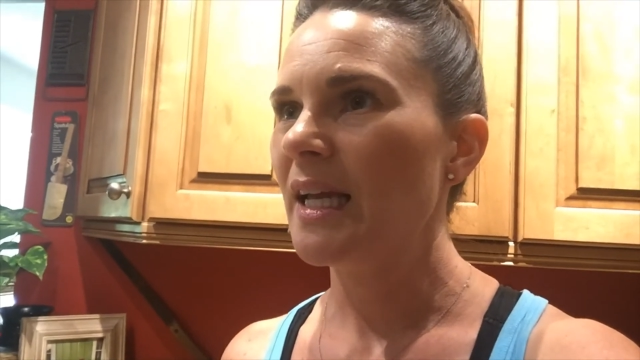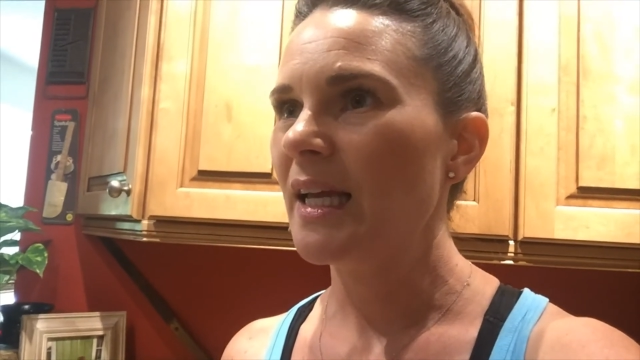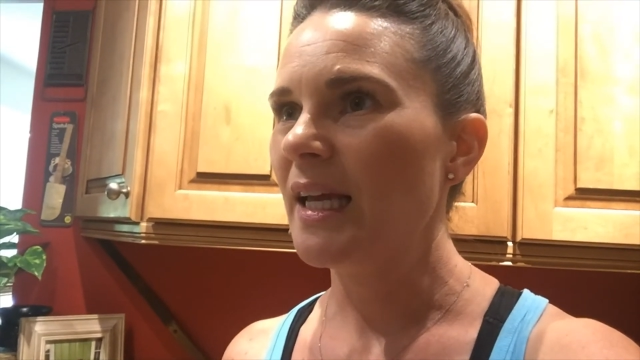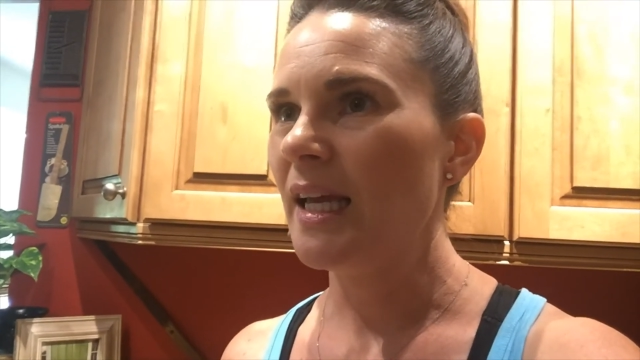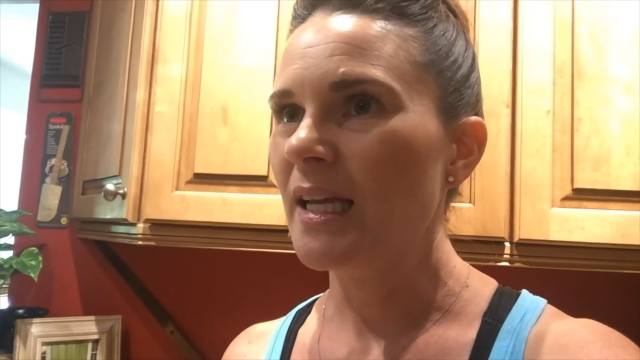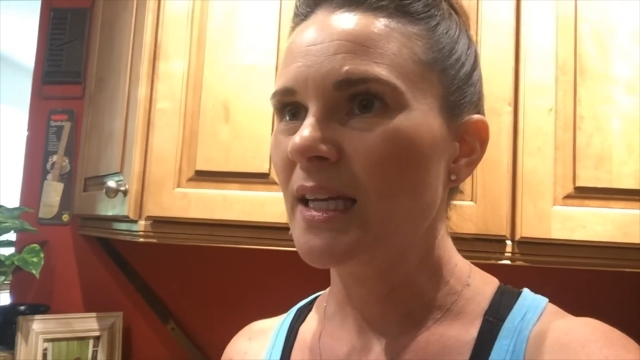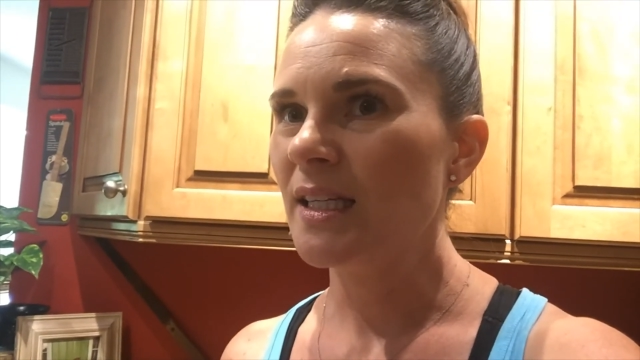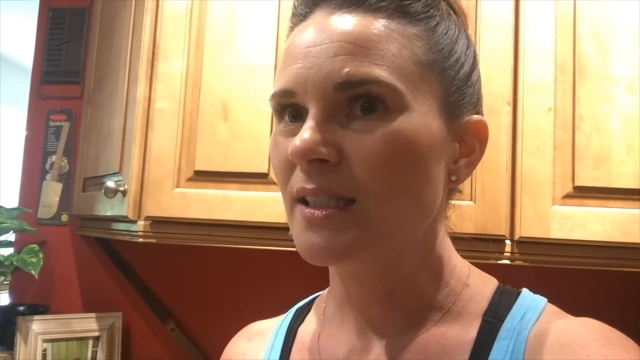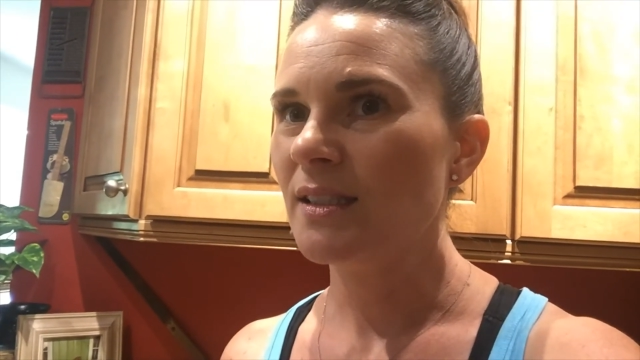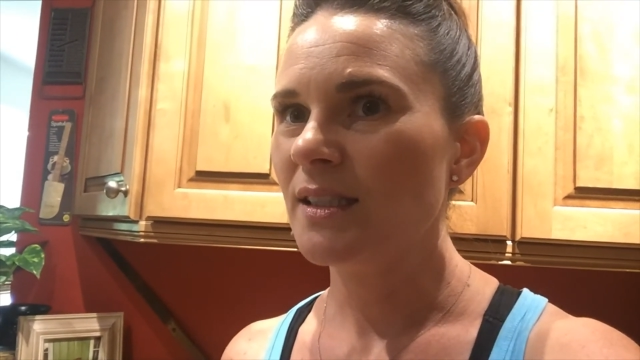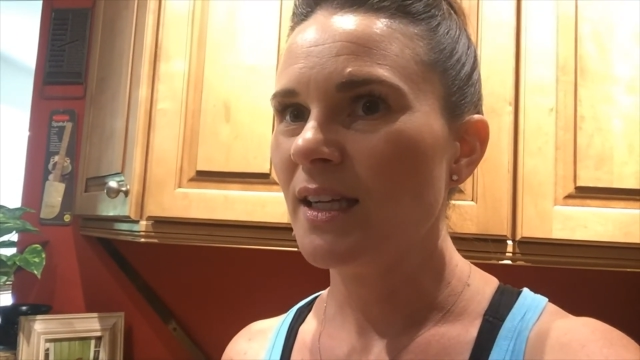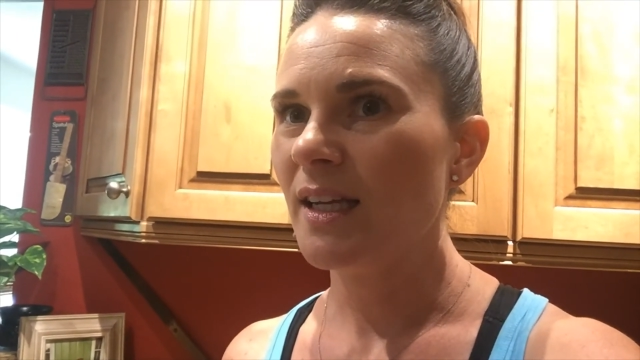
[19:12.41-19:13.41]

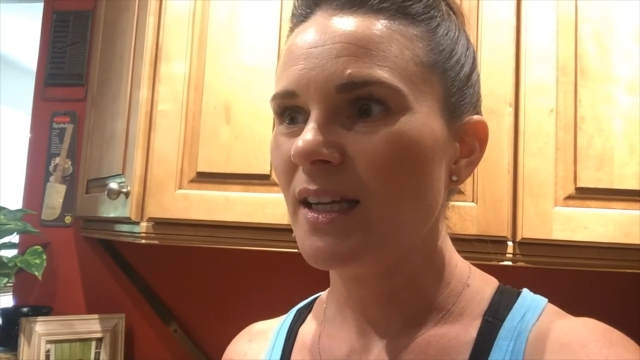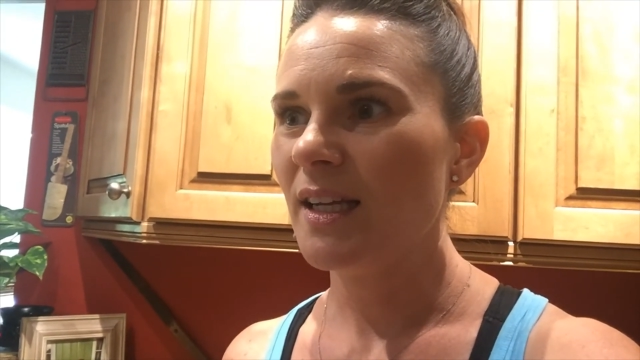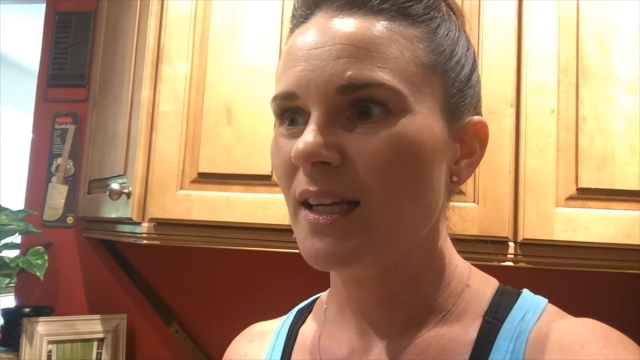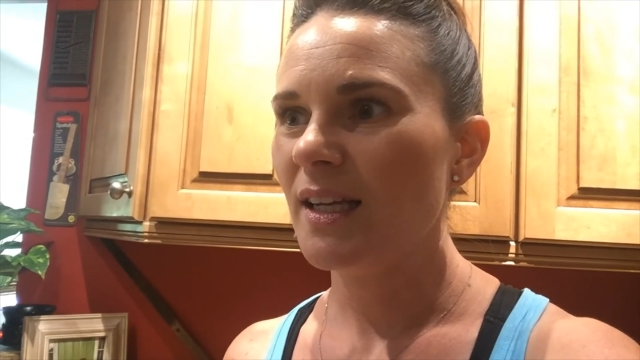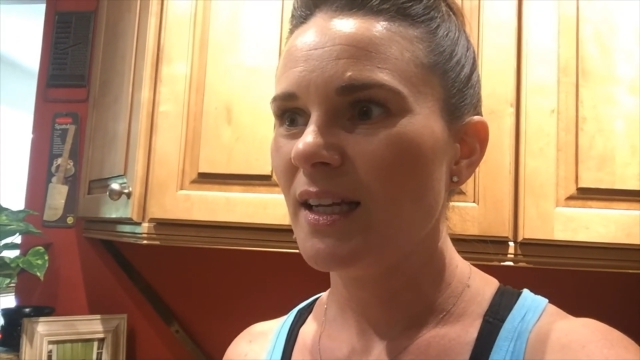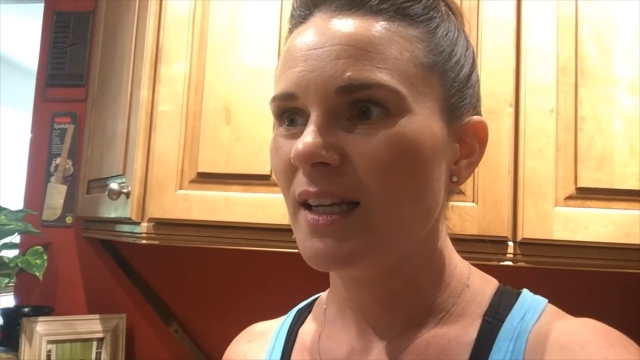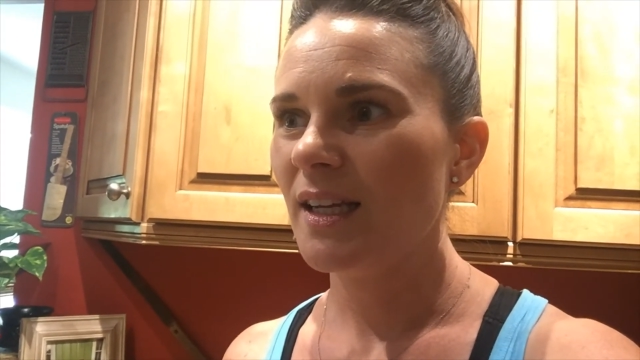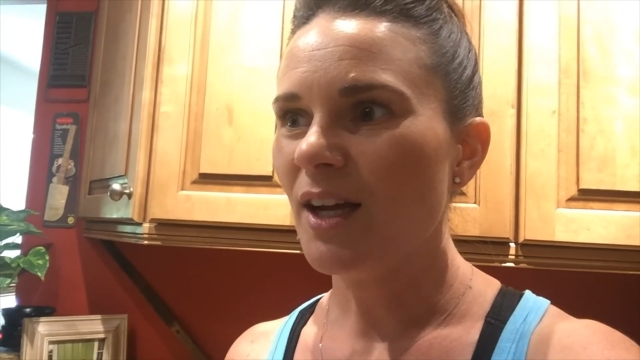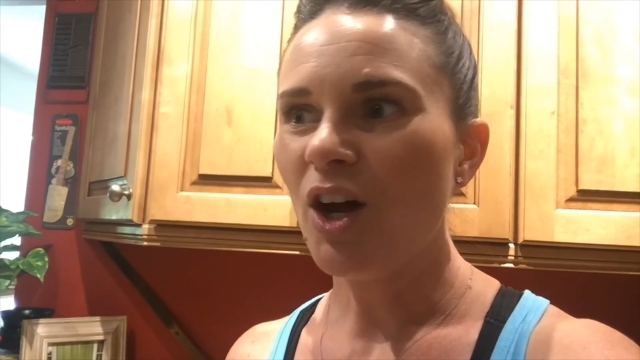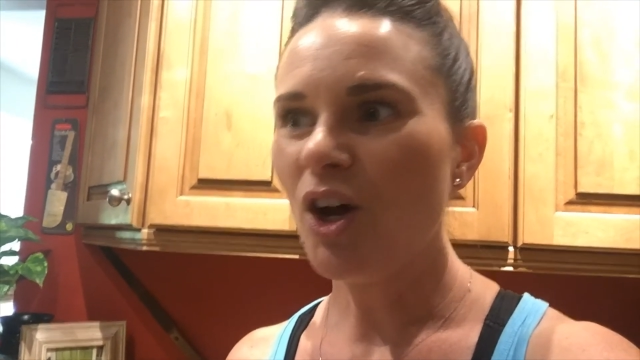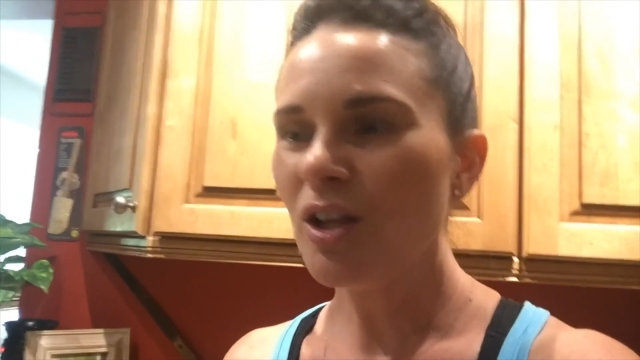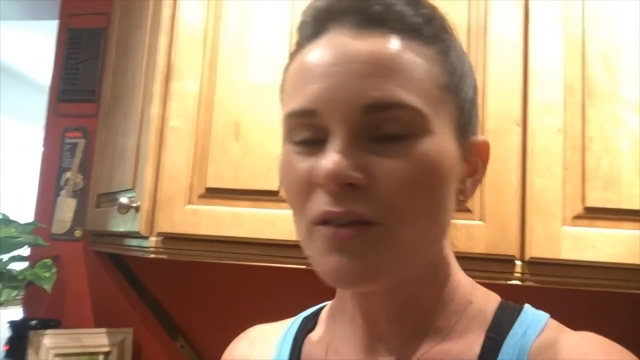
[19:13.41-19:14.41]
and
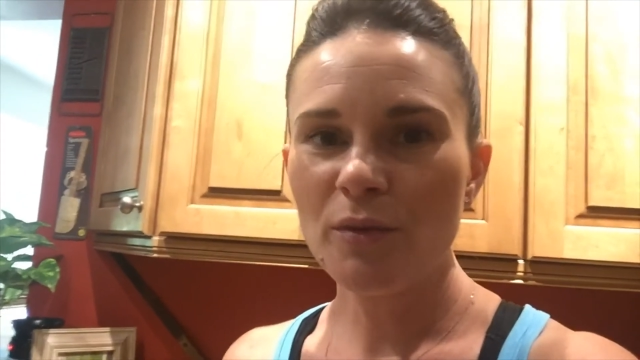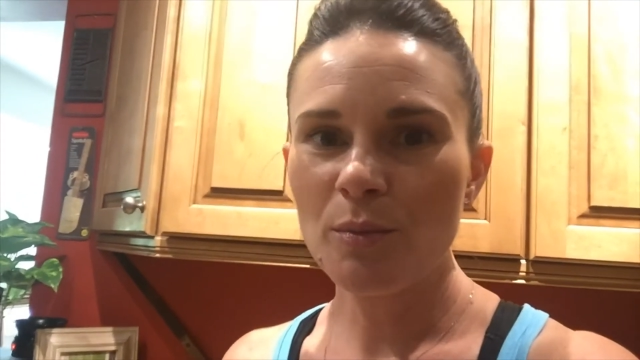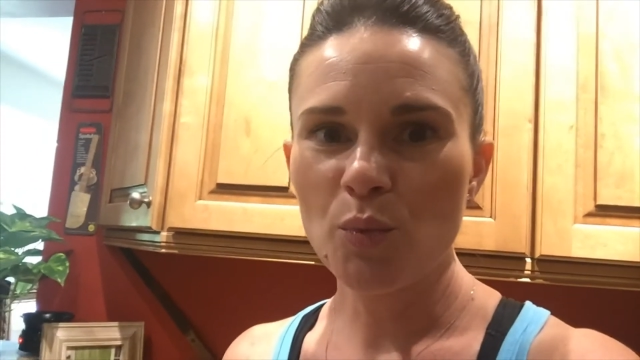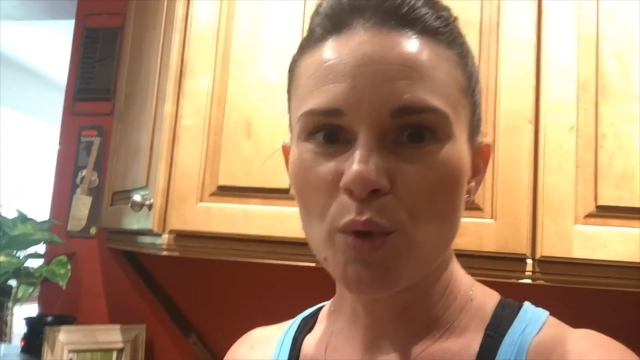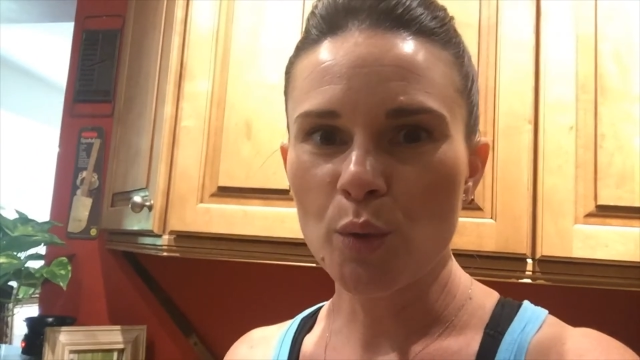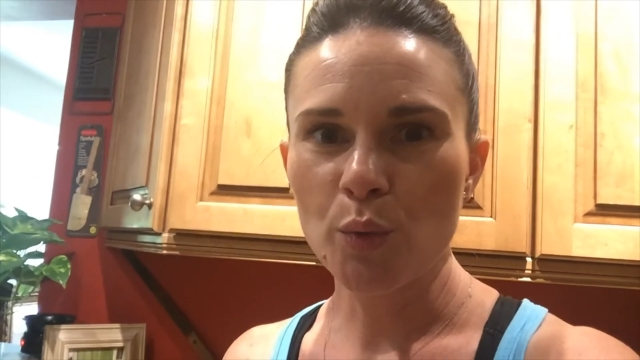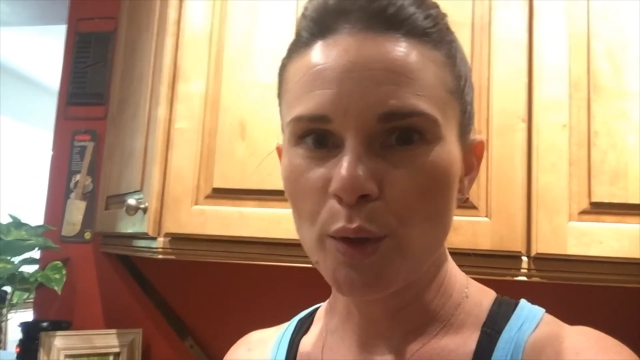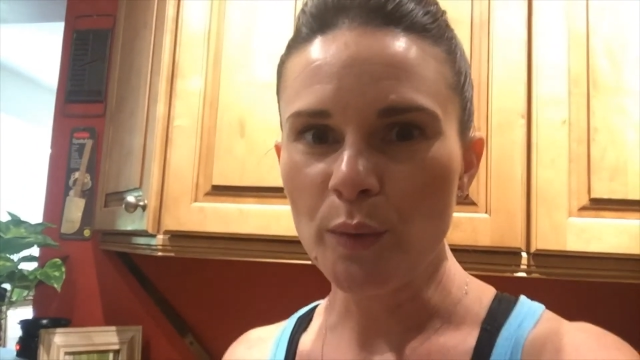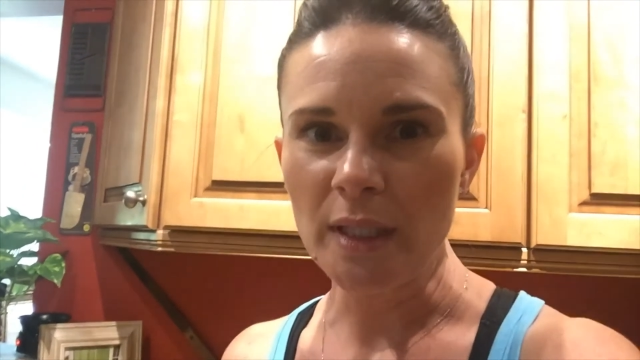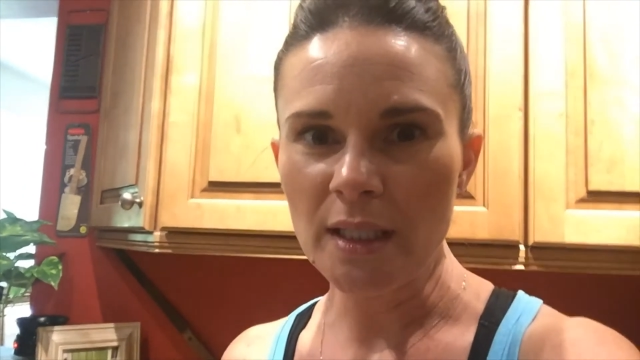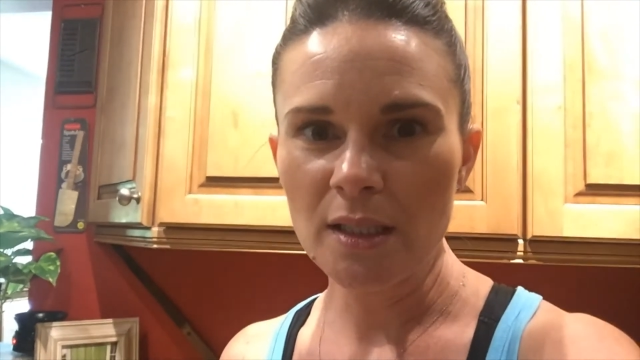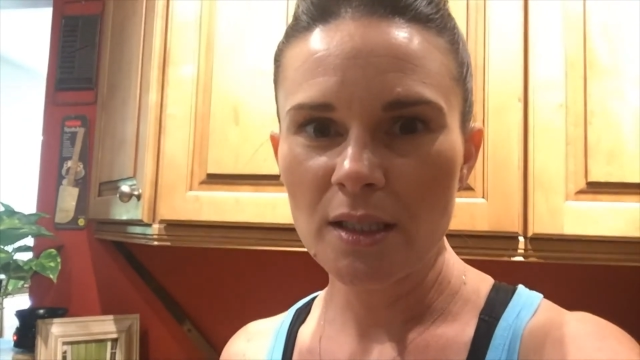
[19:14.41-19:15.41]
all of them were
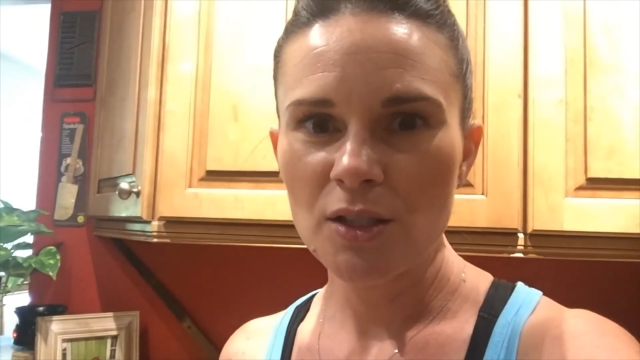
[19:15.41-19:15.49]
ruined.